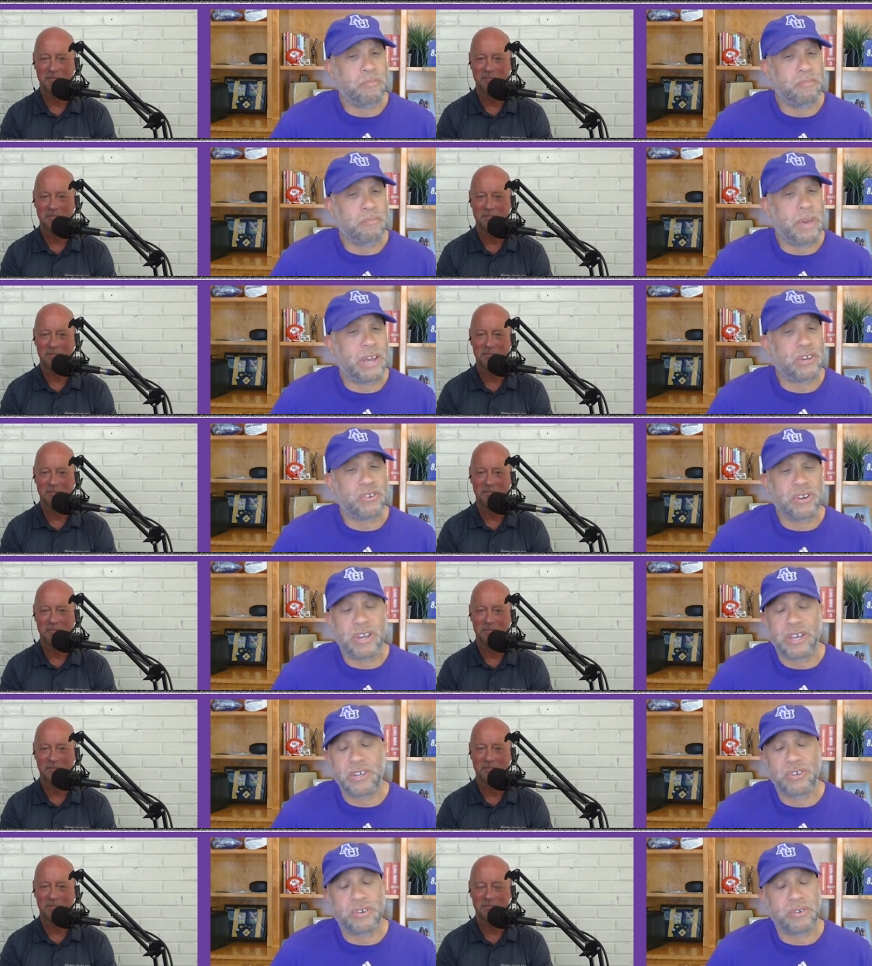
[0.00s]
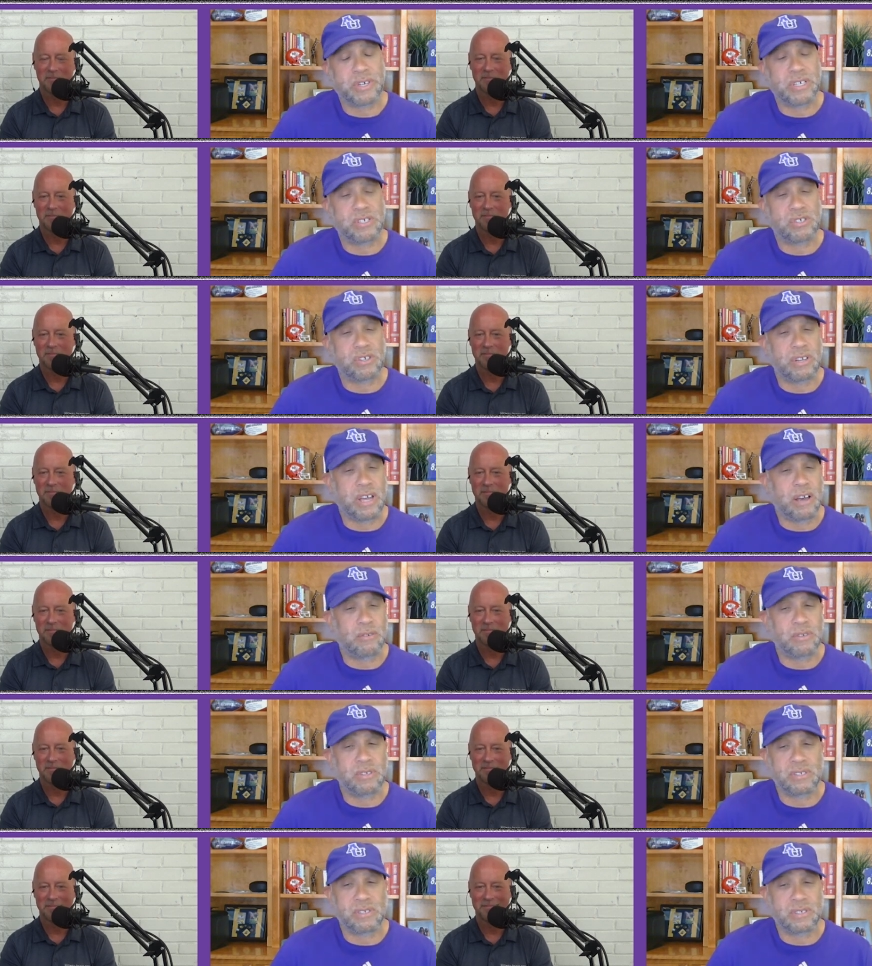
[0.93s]
Speaker 1: major injuries, so that
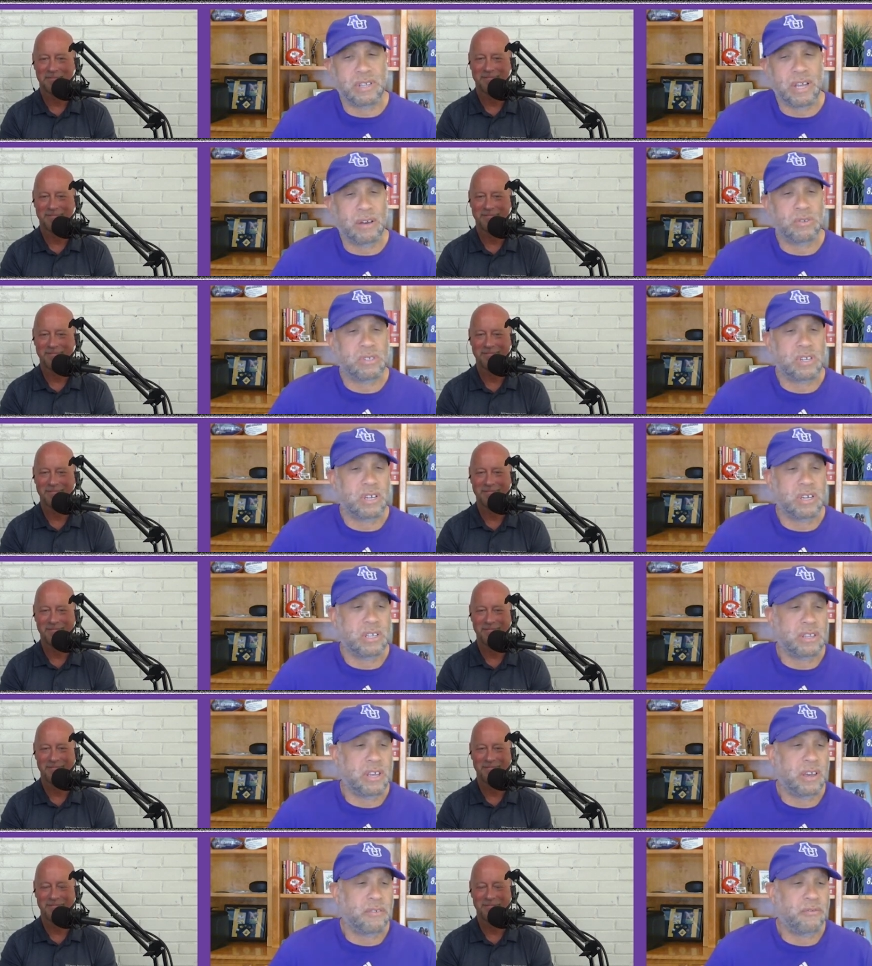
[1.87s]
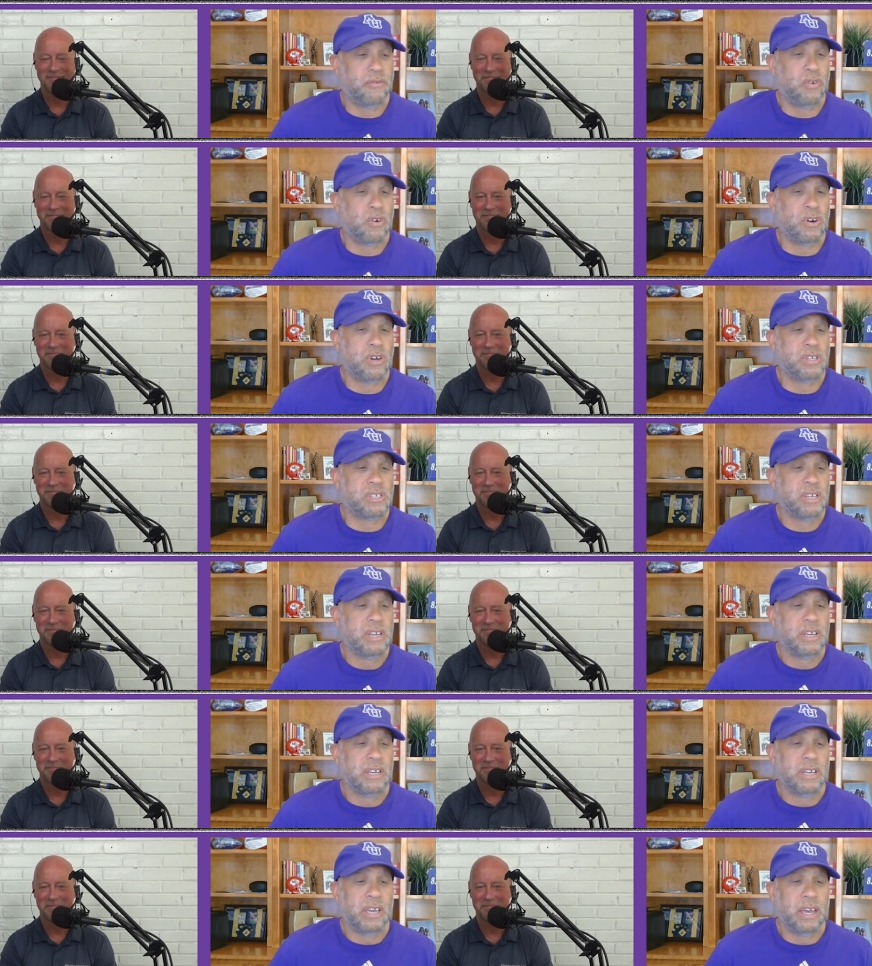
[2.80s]
was that was a good thing for us.
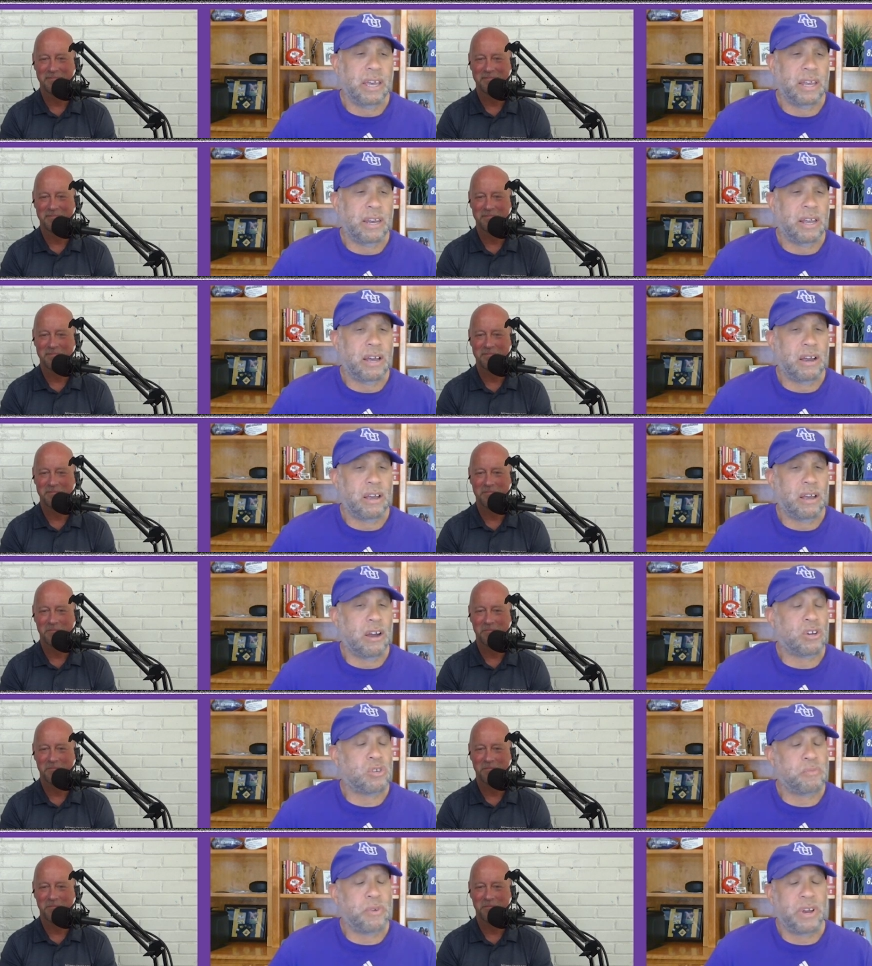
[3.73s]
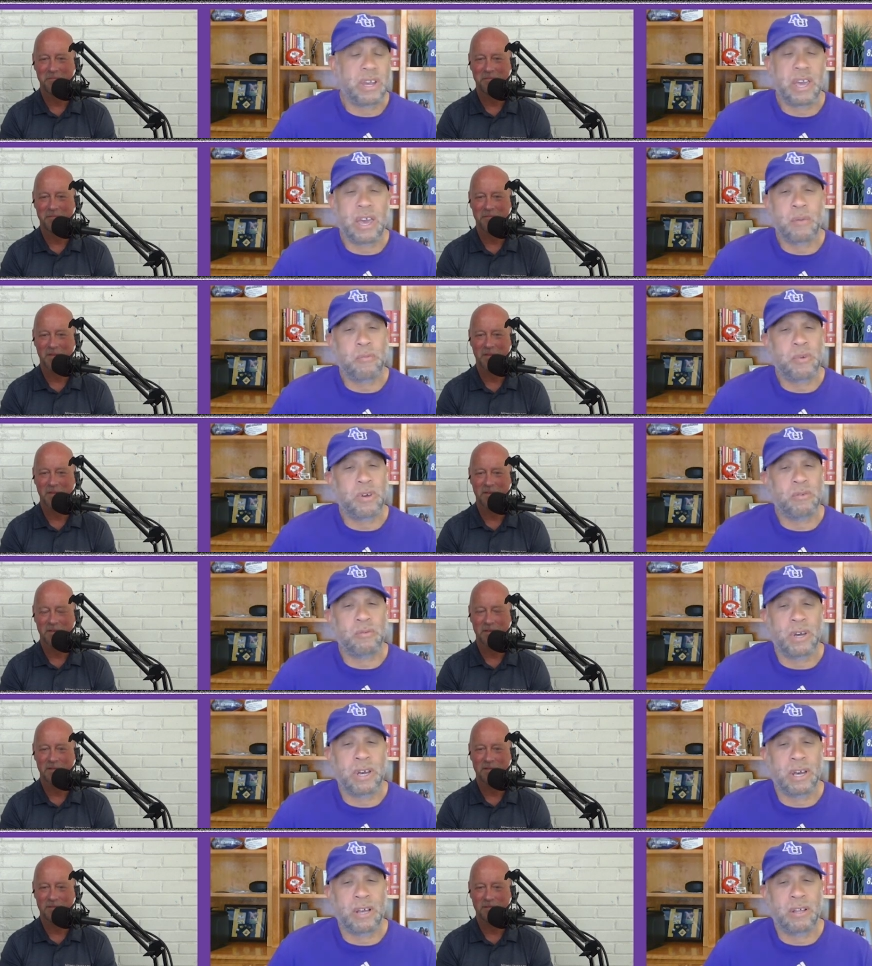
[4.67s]
And our, our spring game went
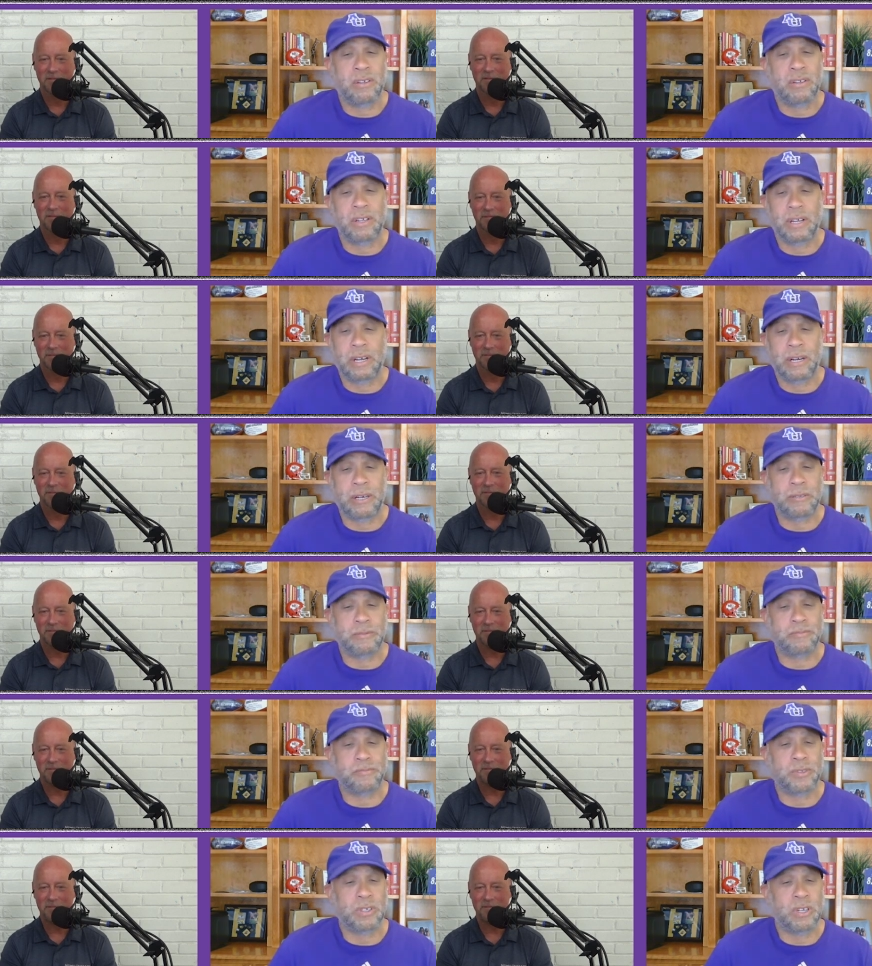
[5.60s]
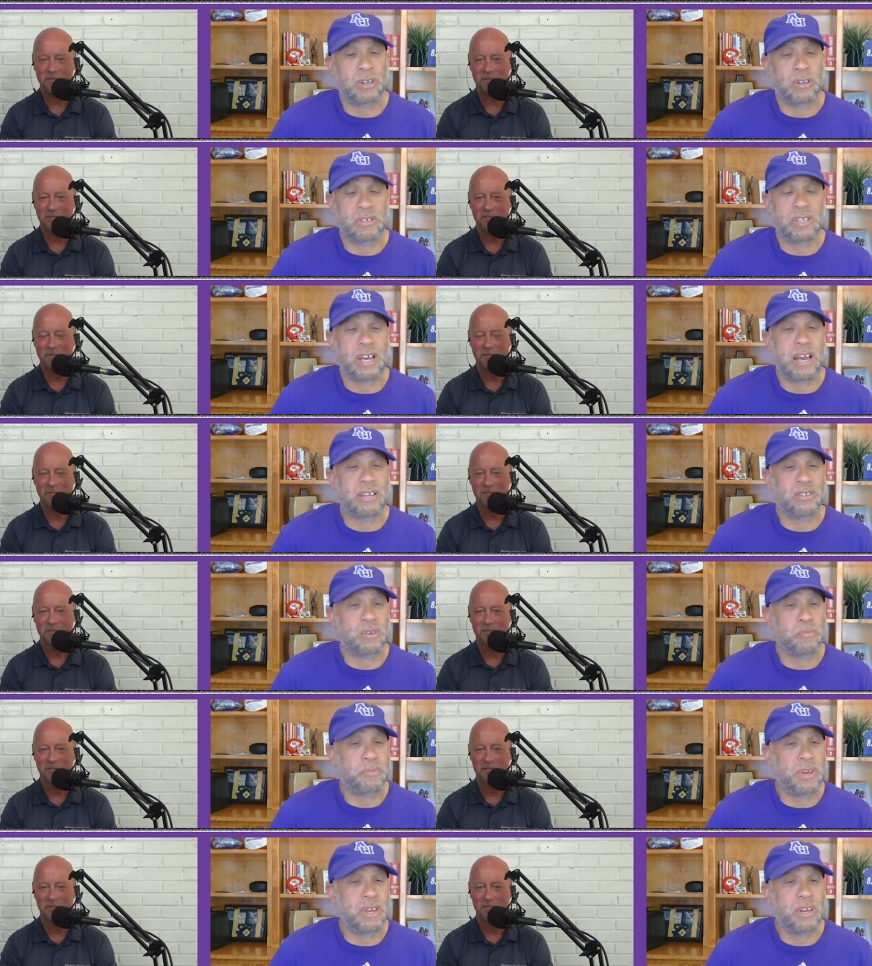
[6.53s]
well. Uh, you know, those guys
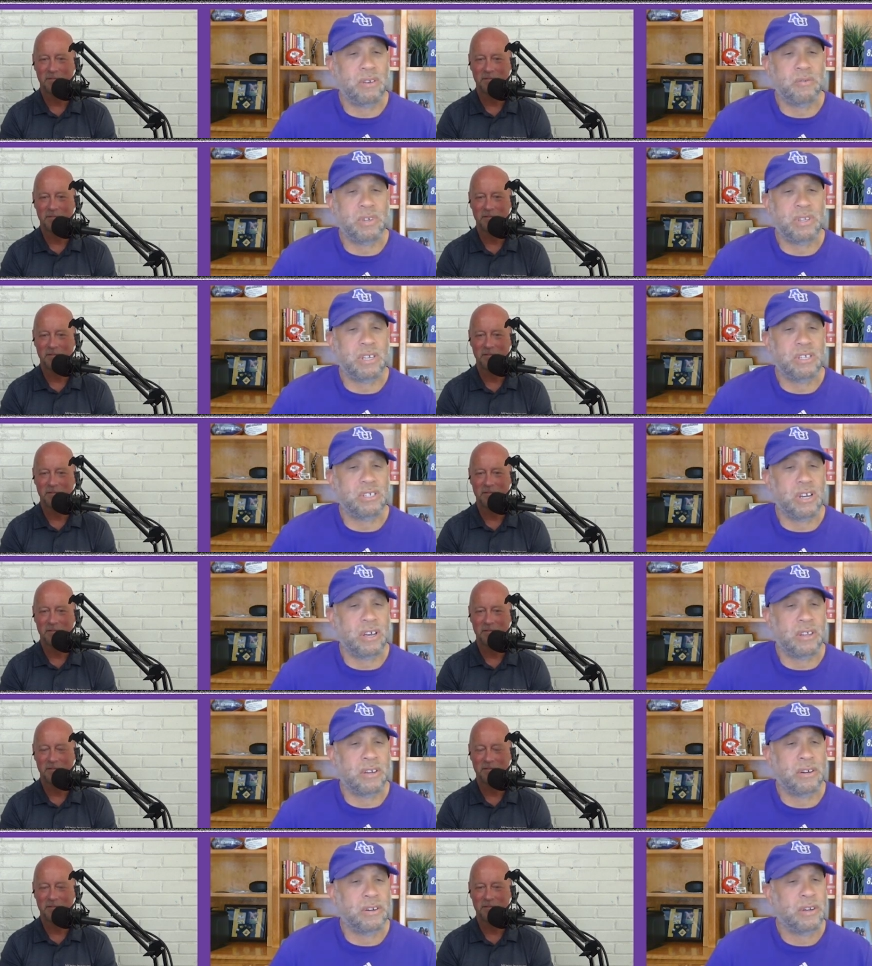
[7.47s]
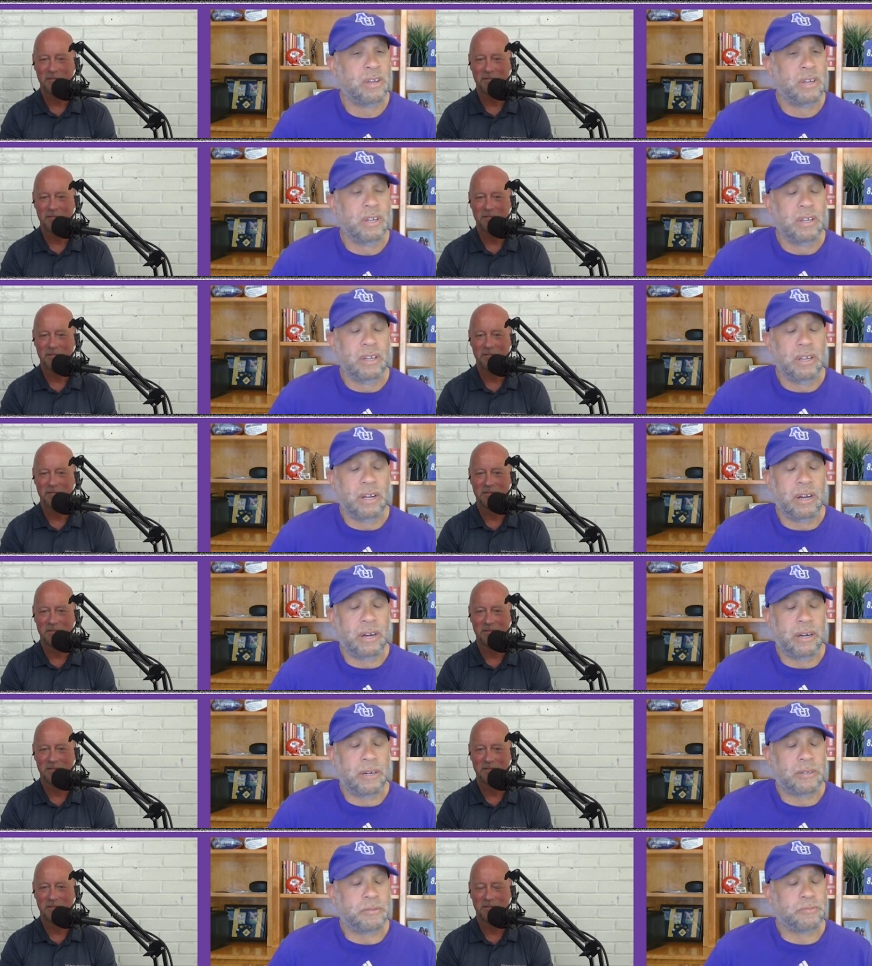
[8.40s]
competed with each other.
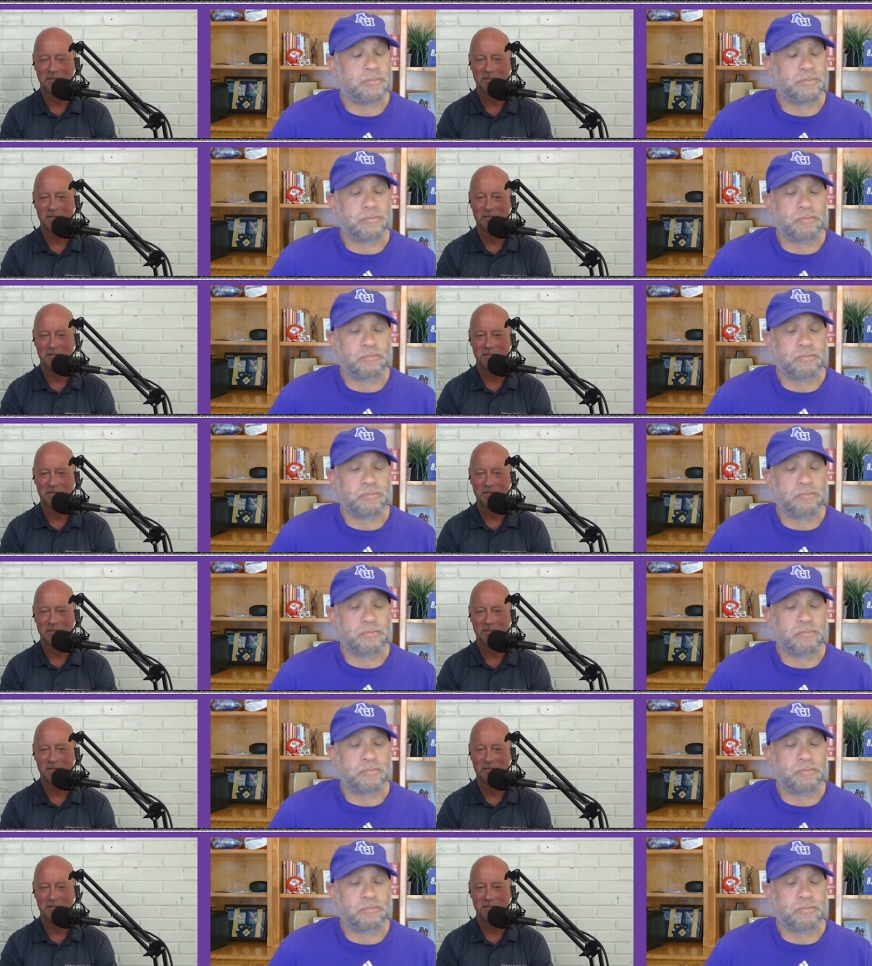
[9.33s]
Um,